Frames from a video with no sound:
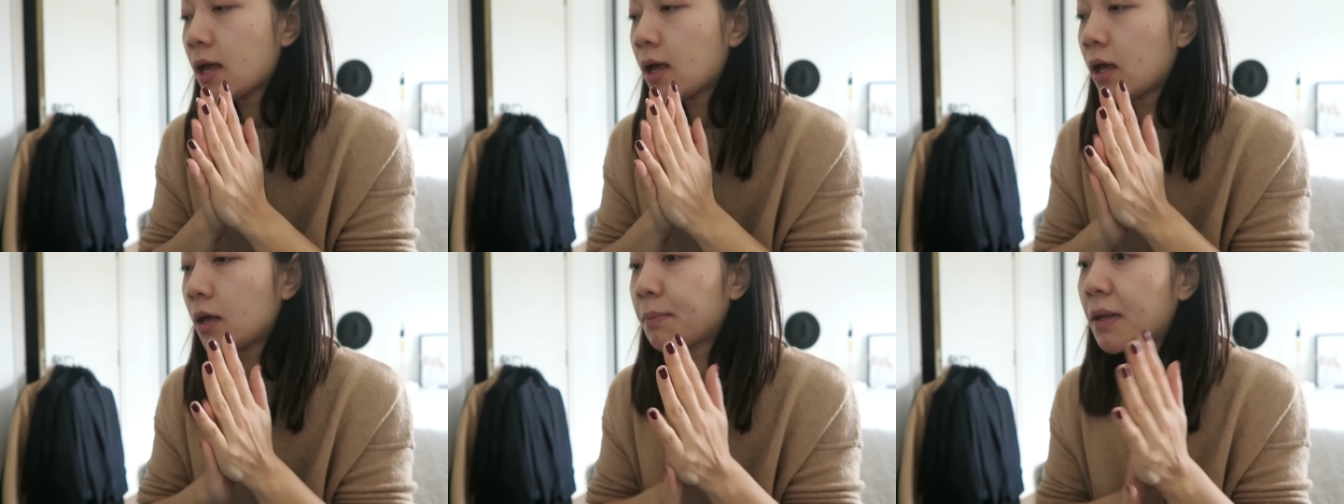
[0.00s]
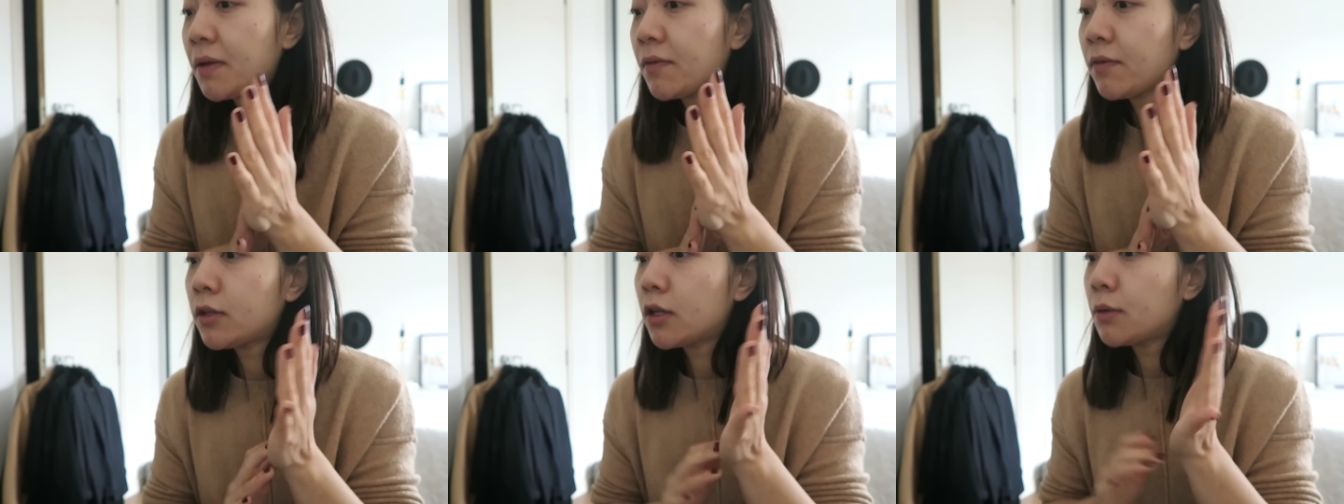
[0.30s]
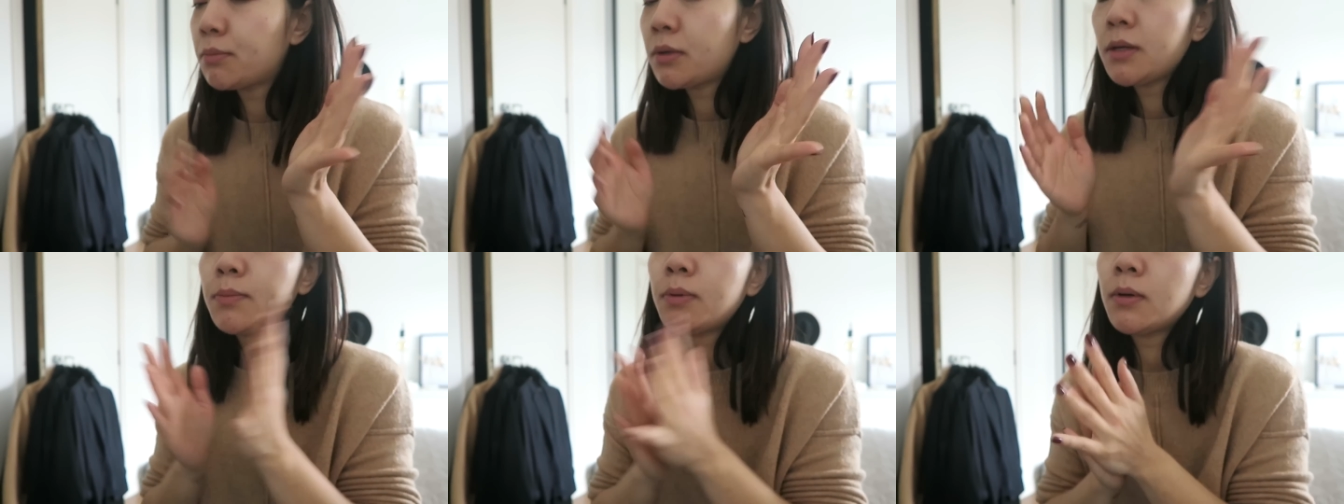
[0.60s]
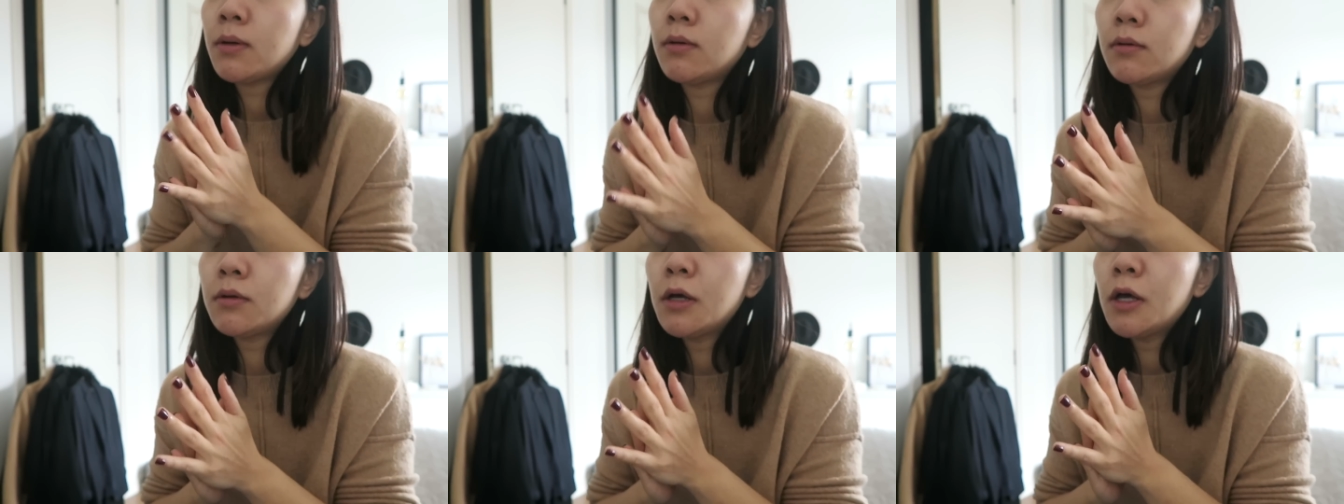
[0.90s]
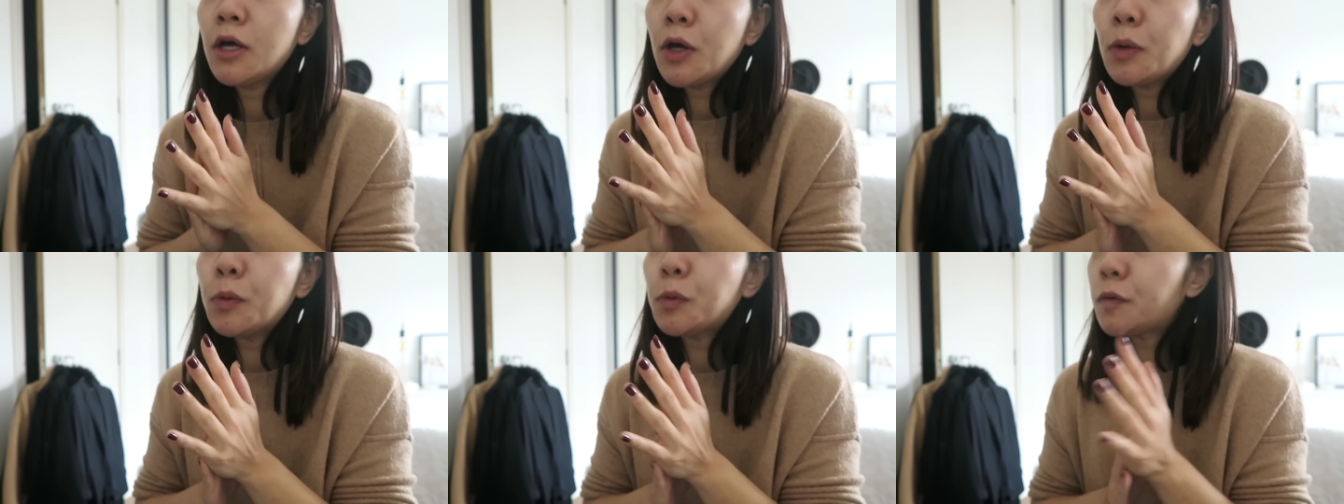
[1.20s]
um, even though people
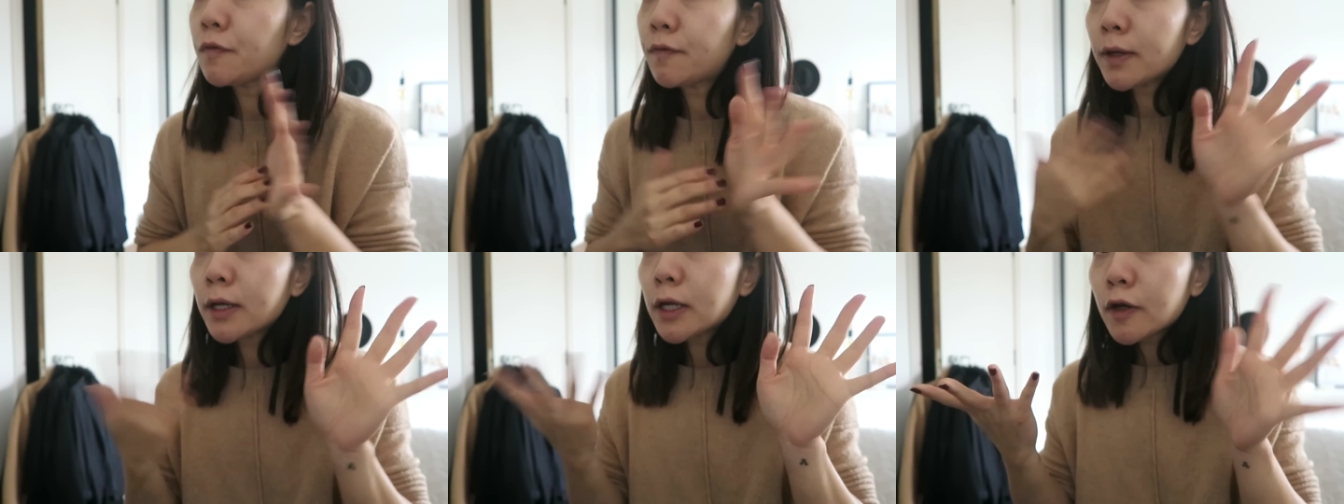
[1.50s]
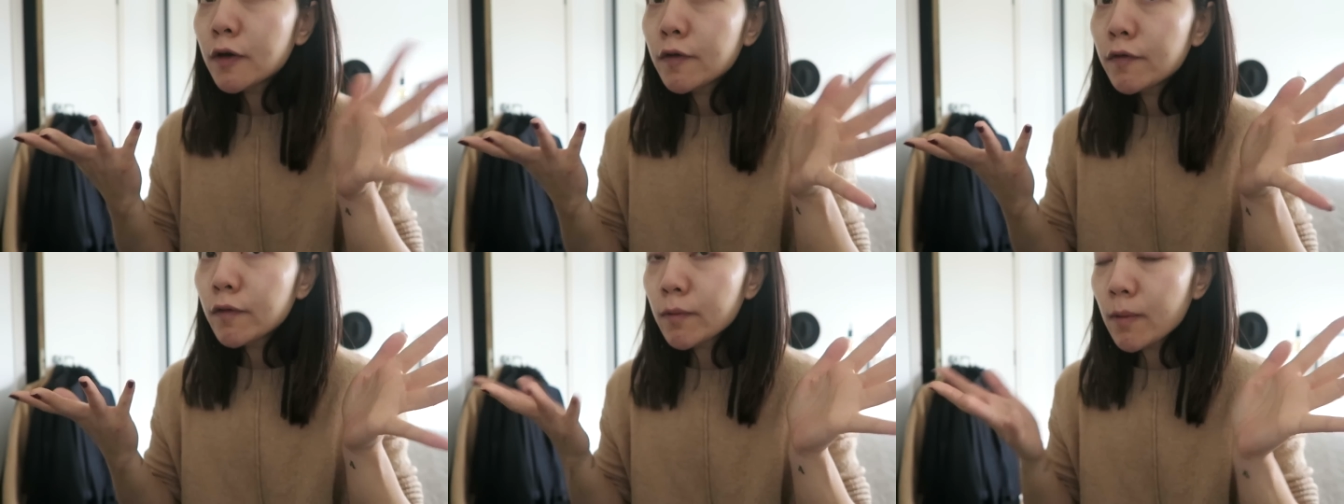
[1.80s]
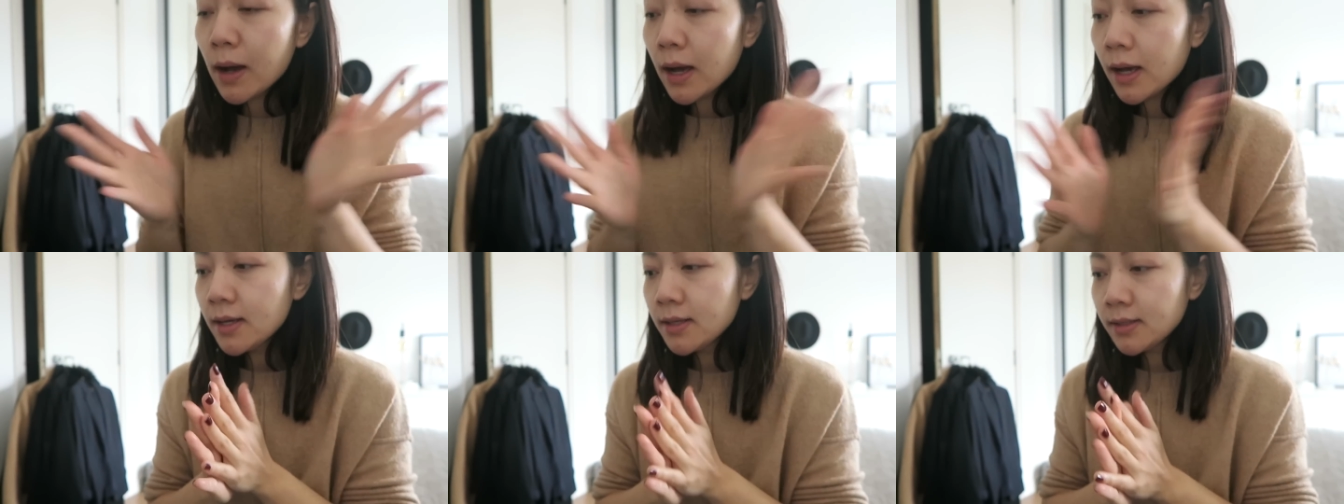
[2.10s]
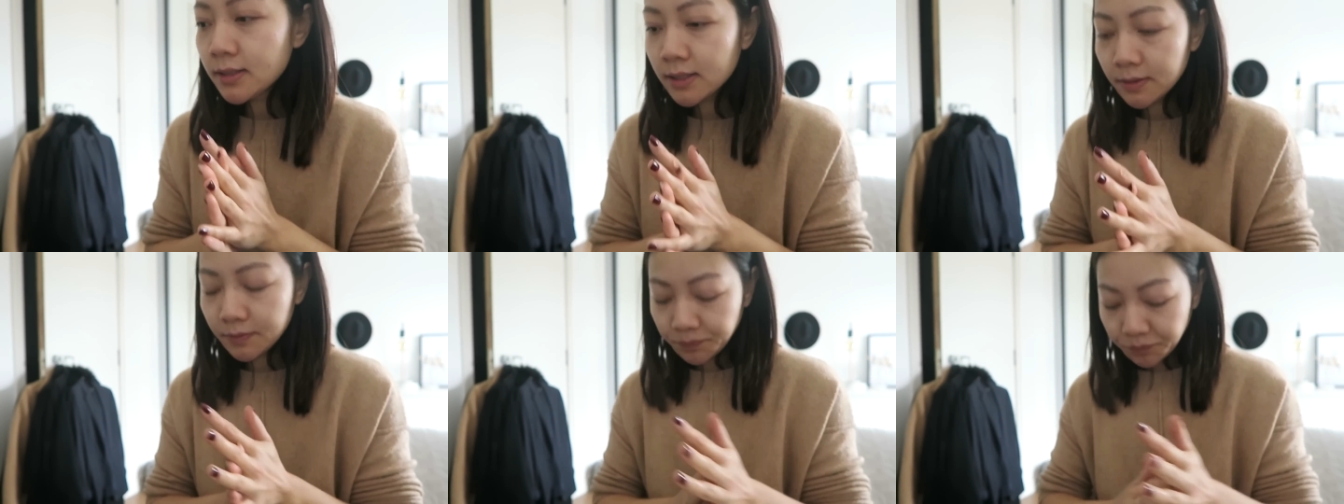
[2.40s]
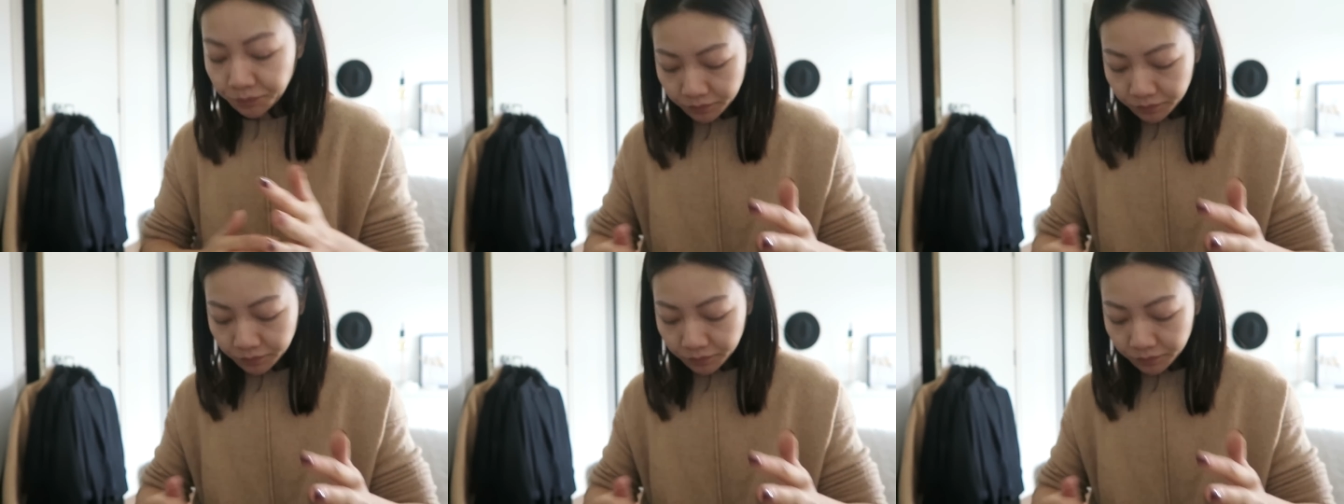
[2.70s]
would think otherwise